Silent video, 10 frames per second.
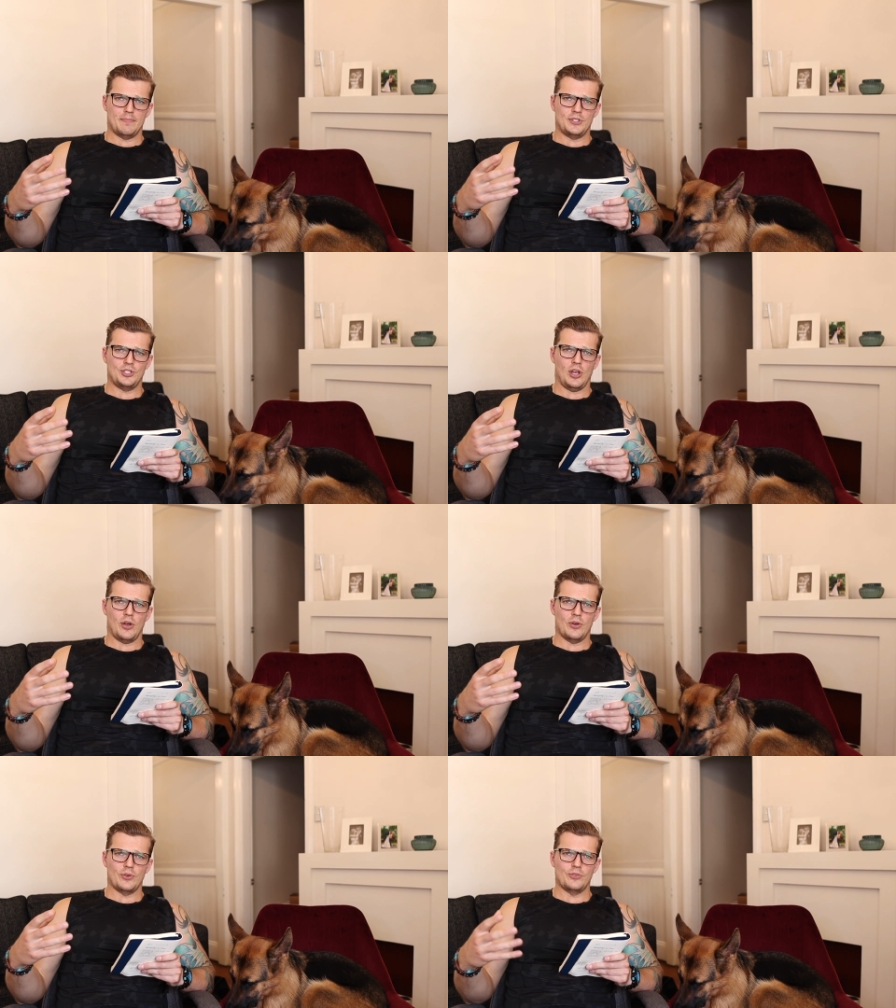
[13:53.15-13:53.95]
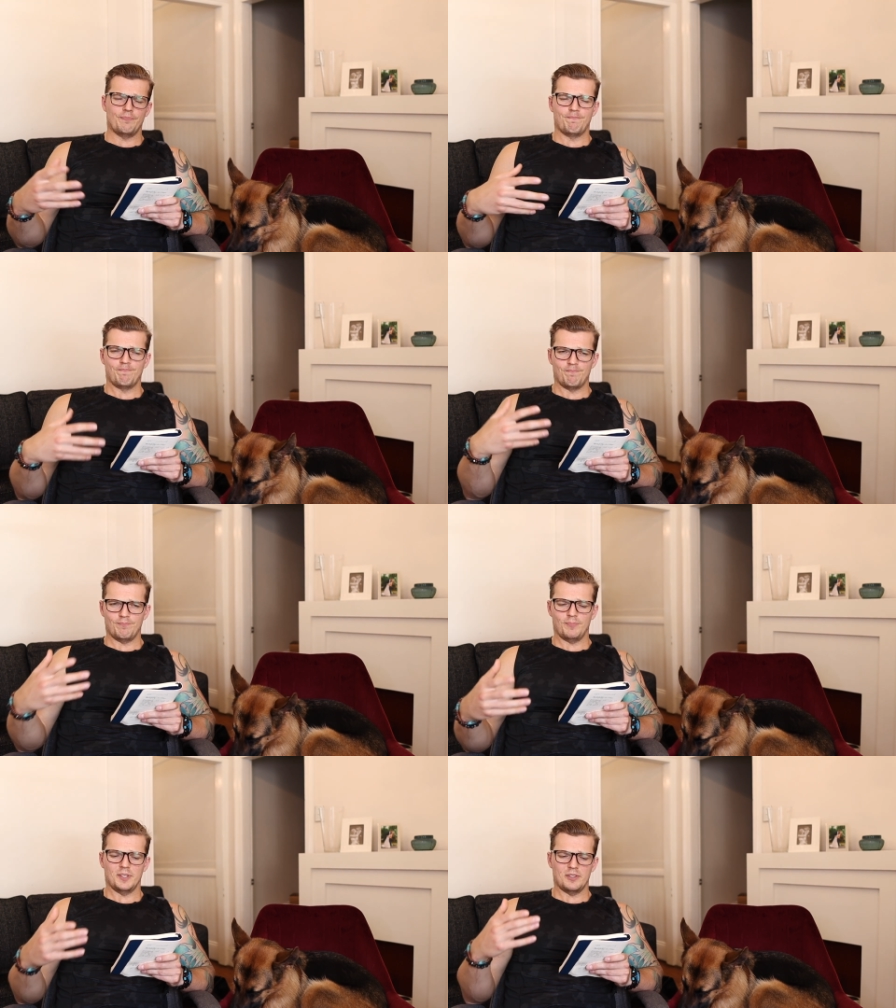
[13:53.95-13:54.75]
So,
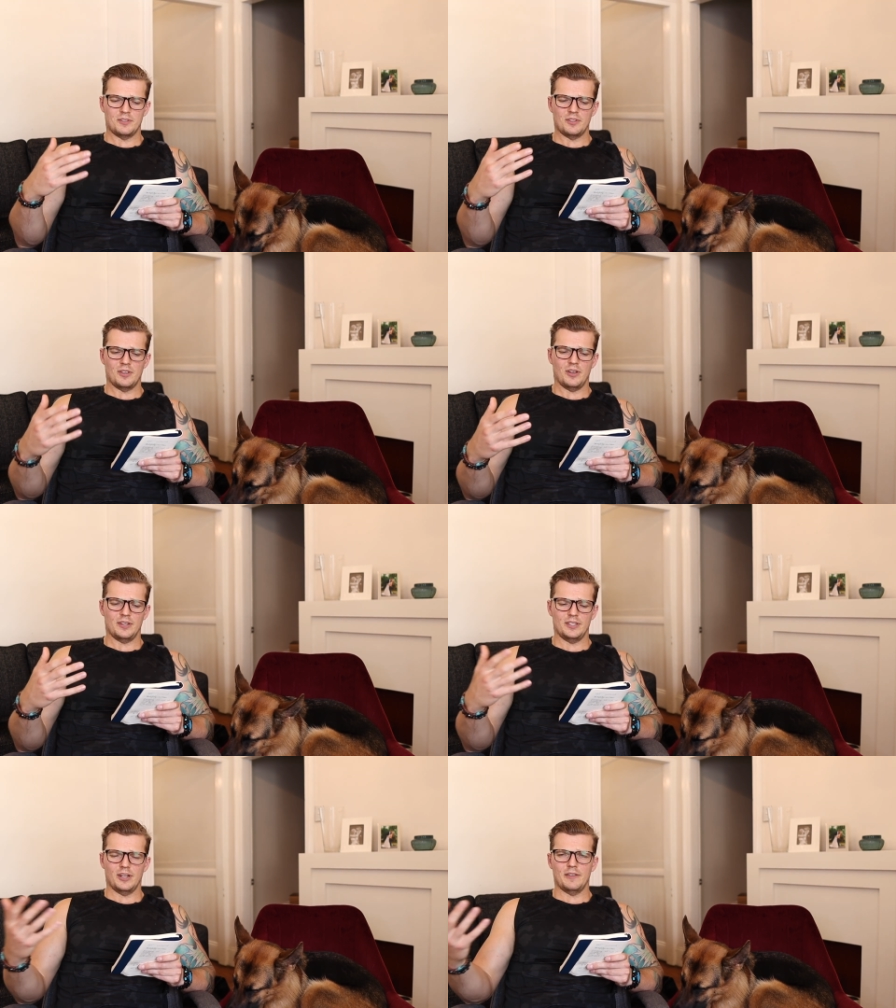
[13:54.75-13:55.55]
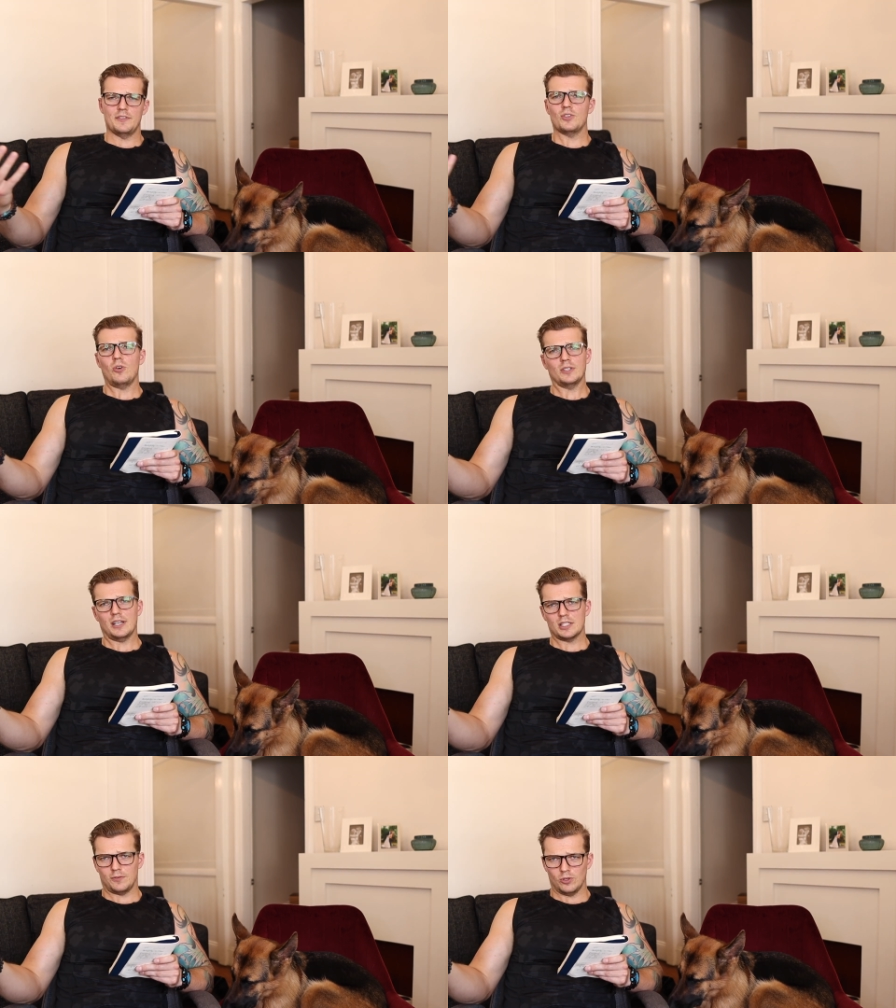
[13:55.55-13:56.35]
you know, if your dog
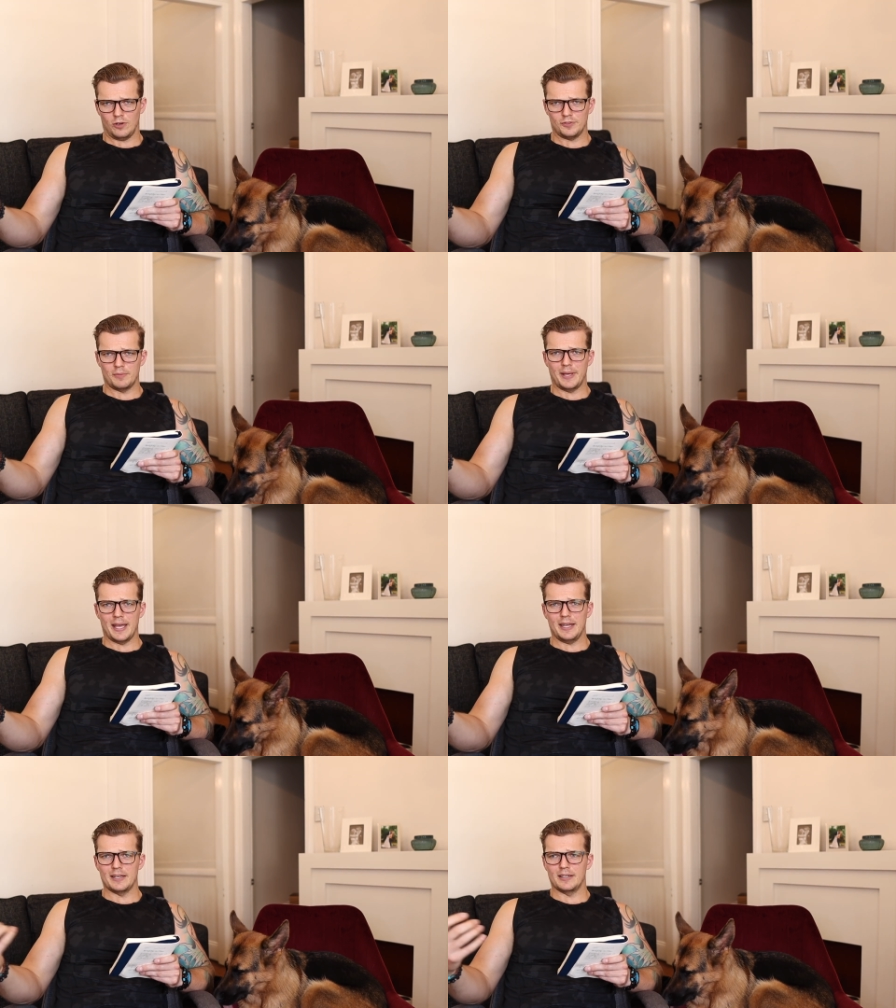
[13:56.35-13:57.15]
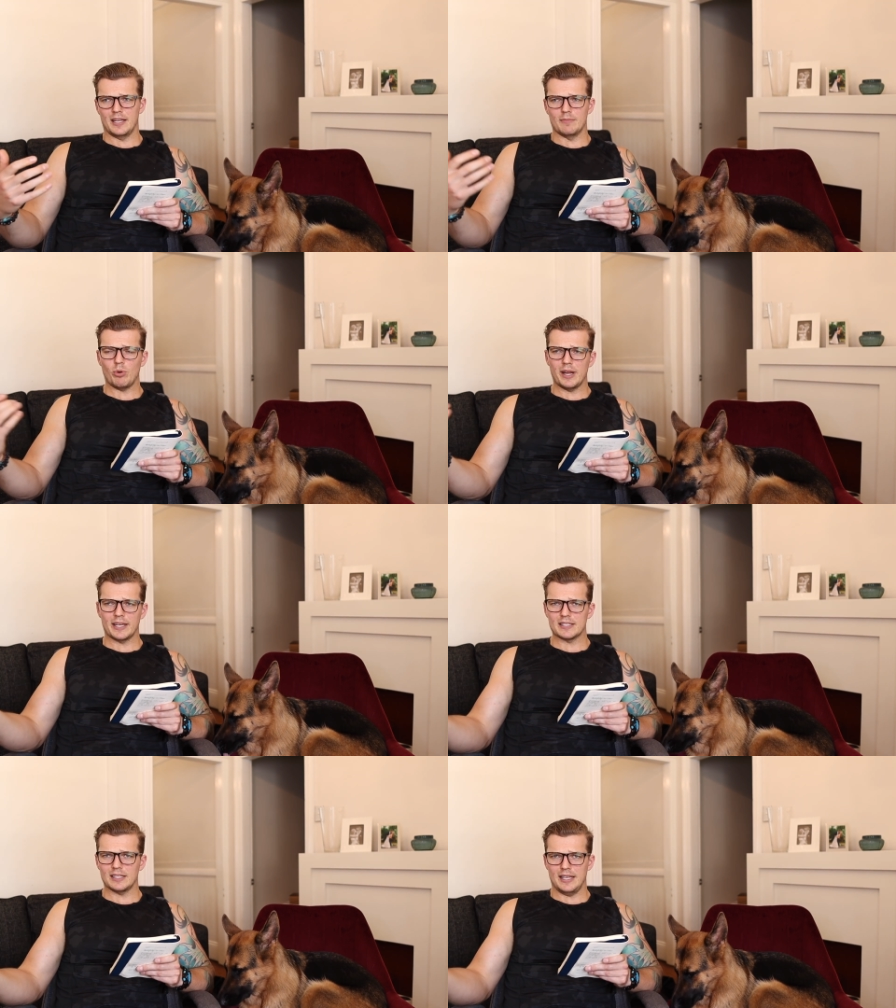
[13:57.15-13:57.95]
does fall off the bed and
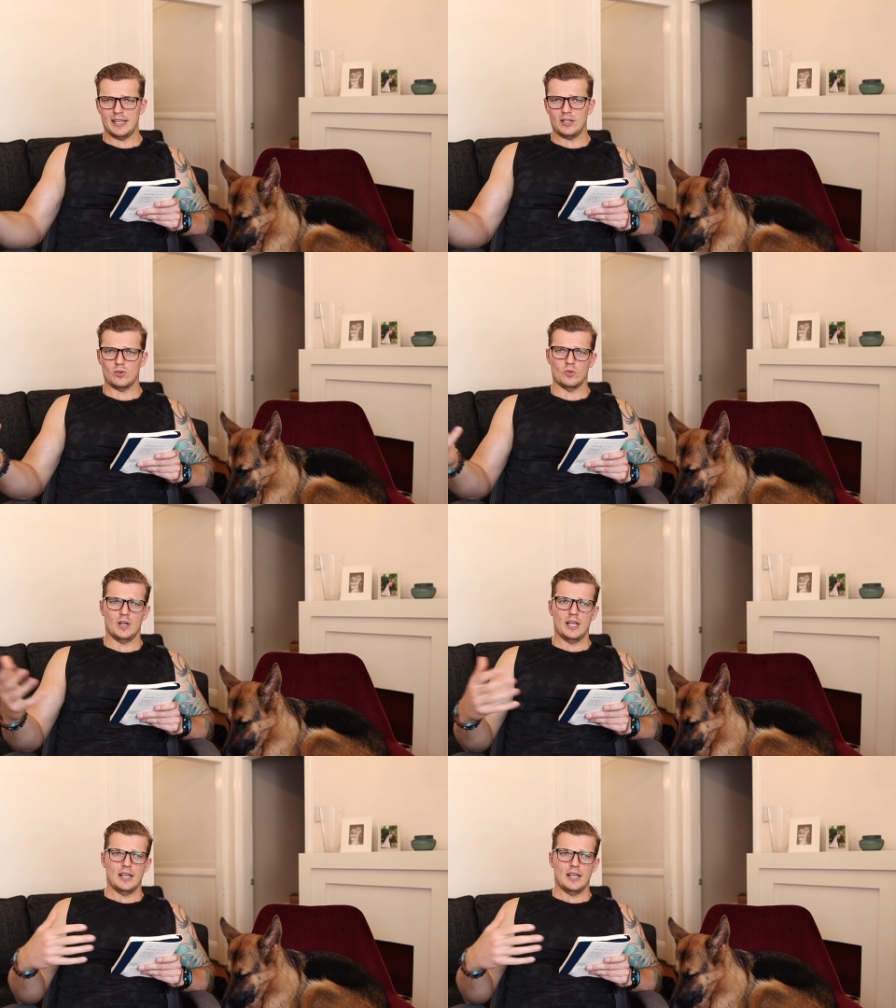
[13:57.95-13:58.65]
break its leg or